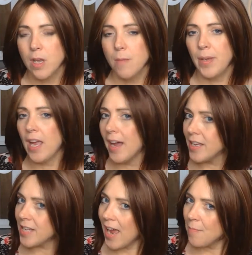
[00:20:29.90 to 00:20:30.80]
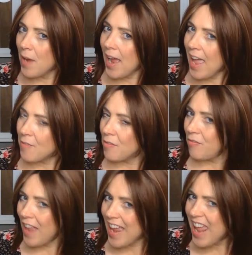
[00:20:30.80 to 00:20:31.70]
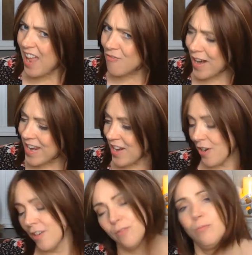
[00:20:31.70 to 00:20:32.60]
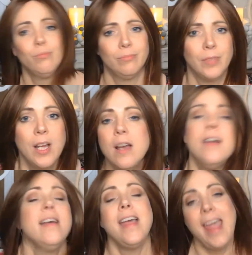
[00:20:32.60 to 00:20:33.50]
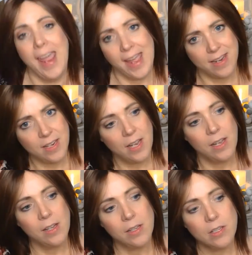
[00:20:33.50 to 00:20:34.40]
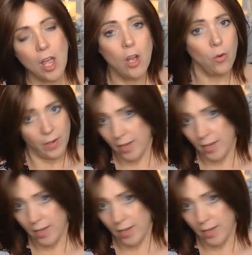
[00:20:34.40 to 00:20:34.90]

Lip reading: because I have a flat head right here. And so